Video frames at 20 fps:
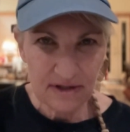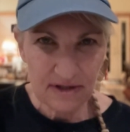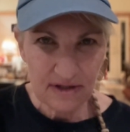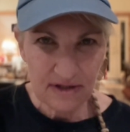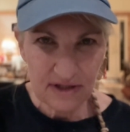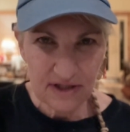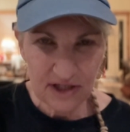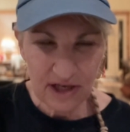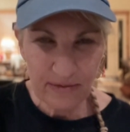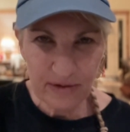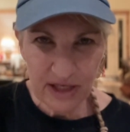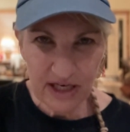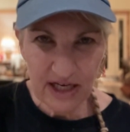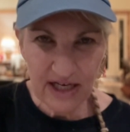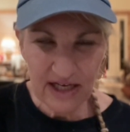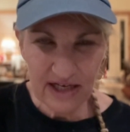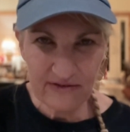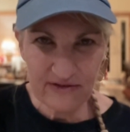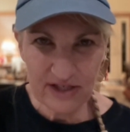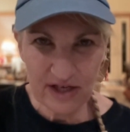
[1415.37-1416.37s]
Stop the
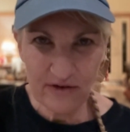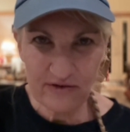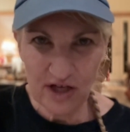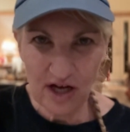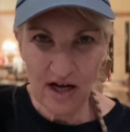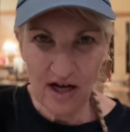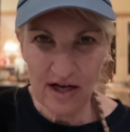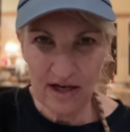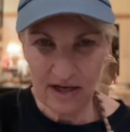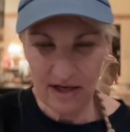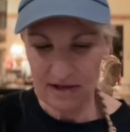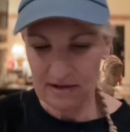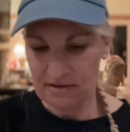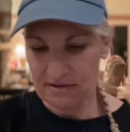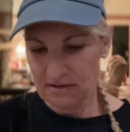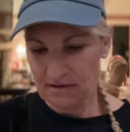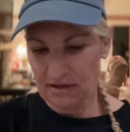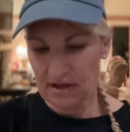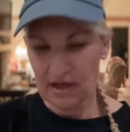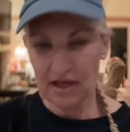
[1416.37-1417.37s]
negative self-talk
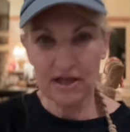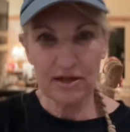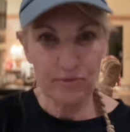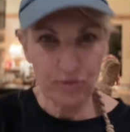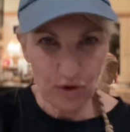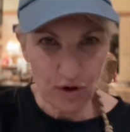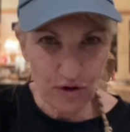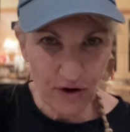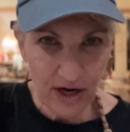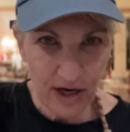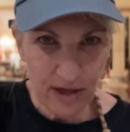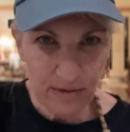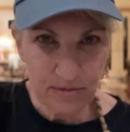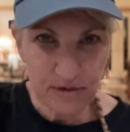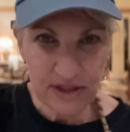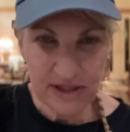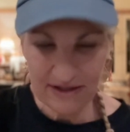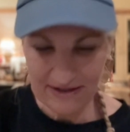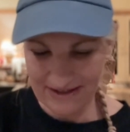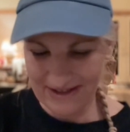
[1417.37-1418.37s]
and the
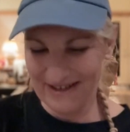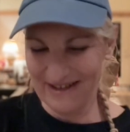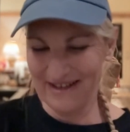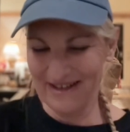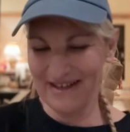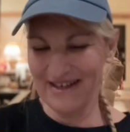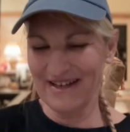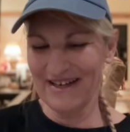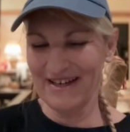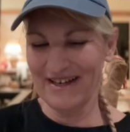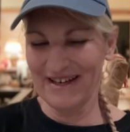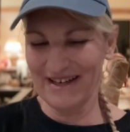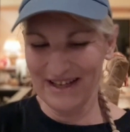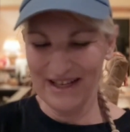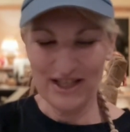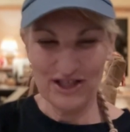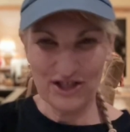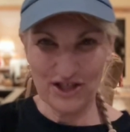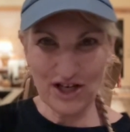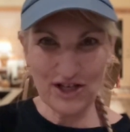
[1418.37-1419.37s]
programs.
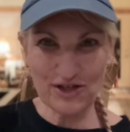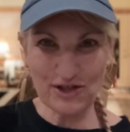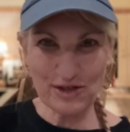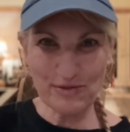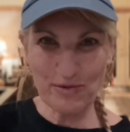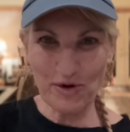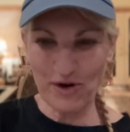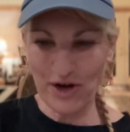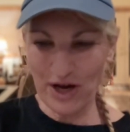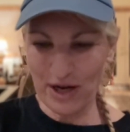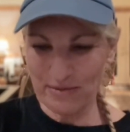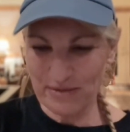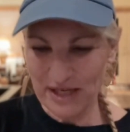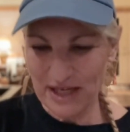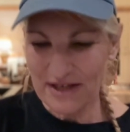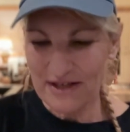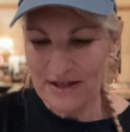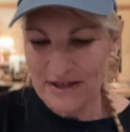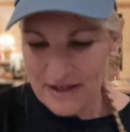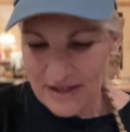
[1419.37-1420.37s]
Change those programs.
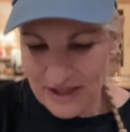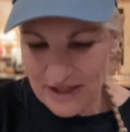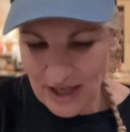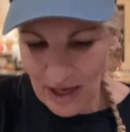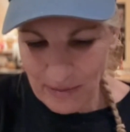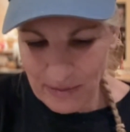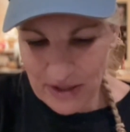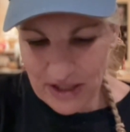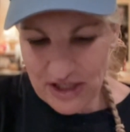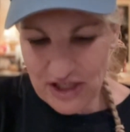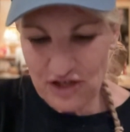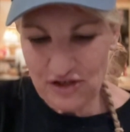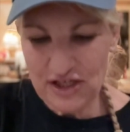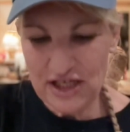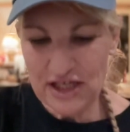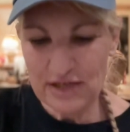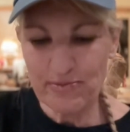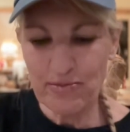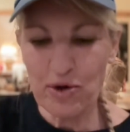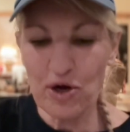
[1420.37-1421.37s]
Stop the
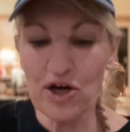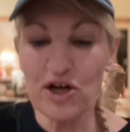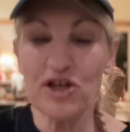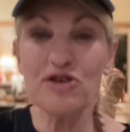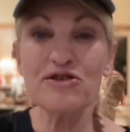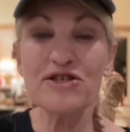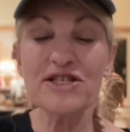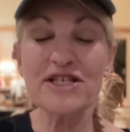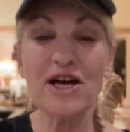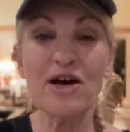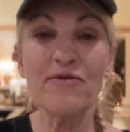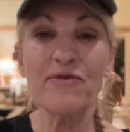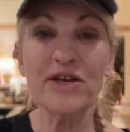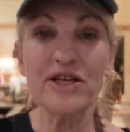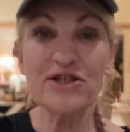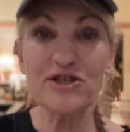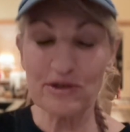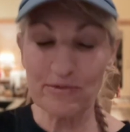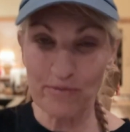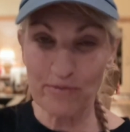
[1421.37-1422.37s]
excuses. Put yourself
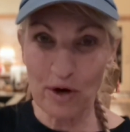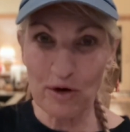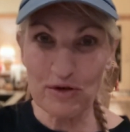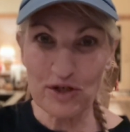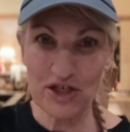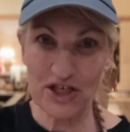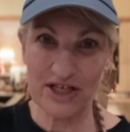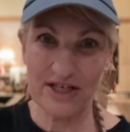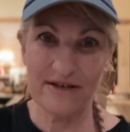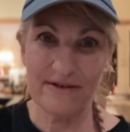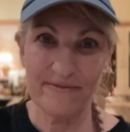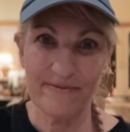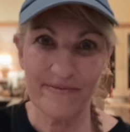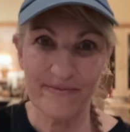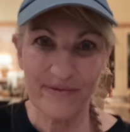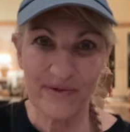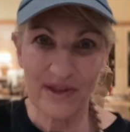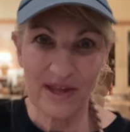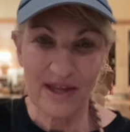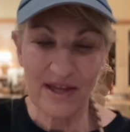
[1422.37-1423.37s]
into motion.
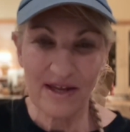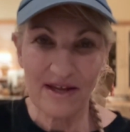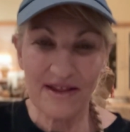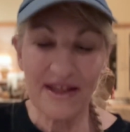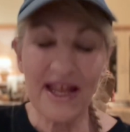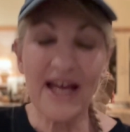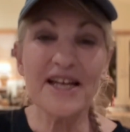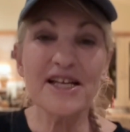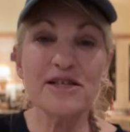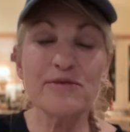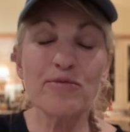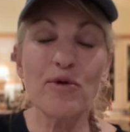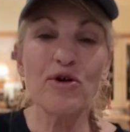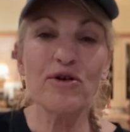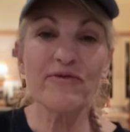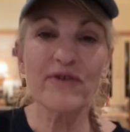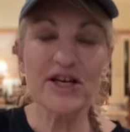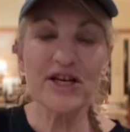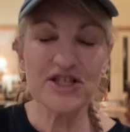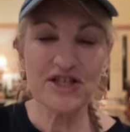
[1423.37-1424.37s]
That is
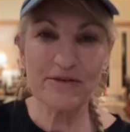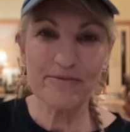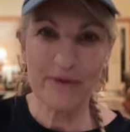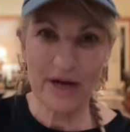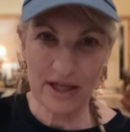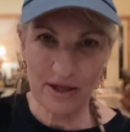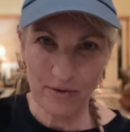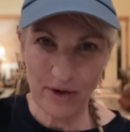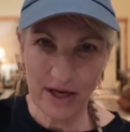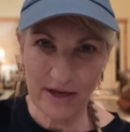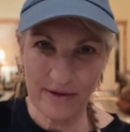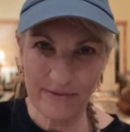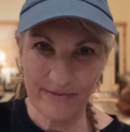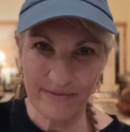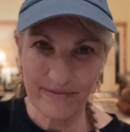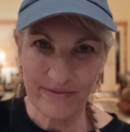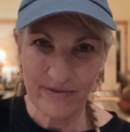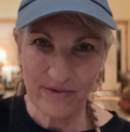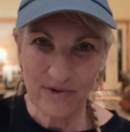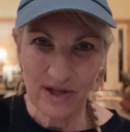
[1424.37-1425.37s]
motivation, by the way.
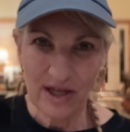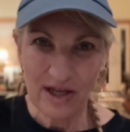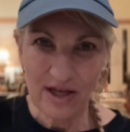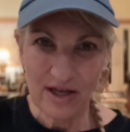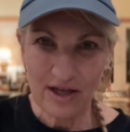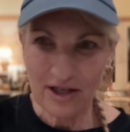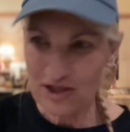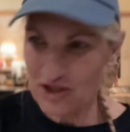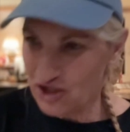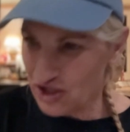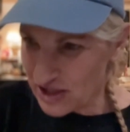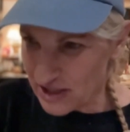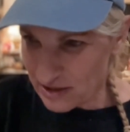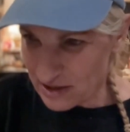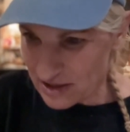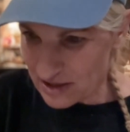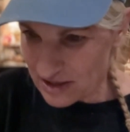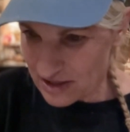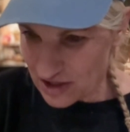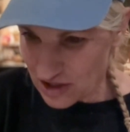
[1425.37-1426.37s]
Just
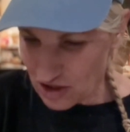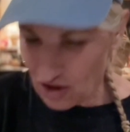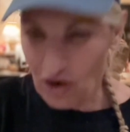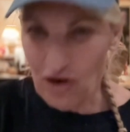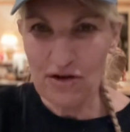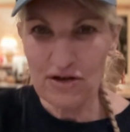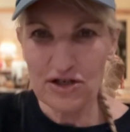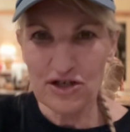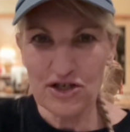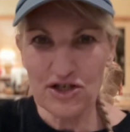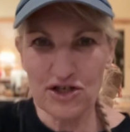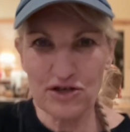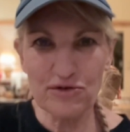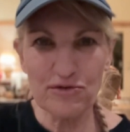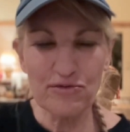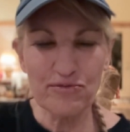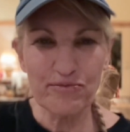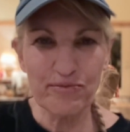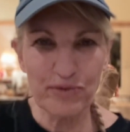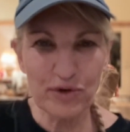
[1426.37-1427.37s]
start
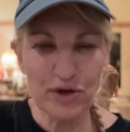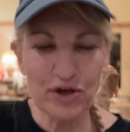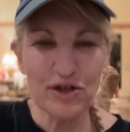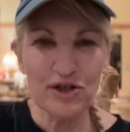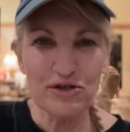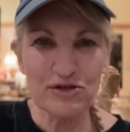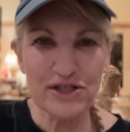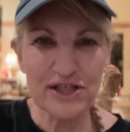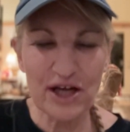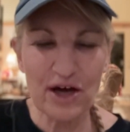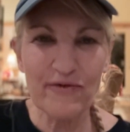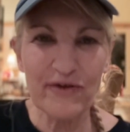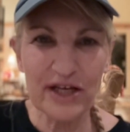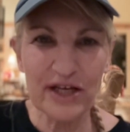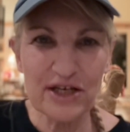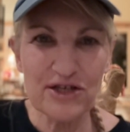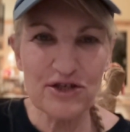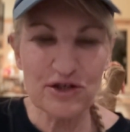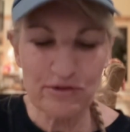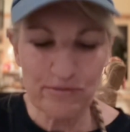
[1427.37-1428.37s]
to put yourself
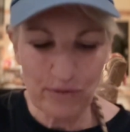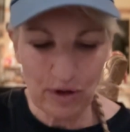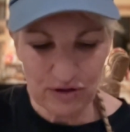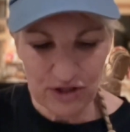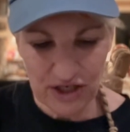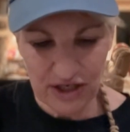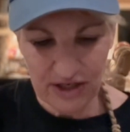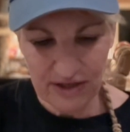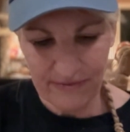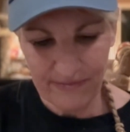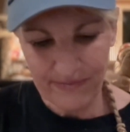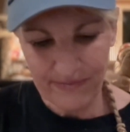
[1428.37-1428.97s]
into motion.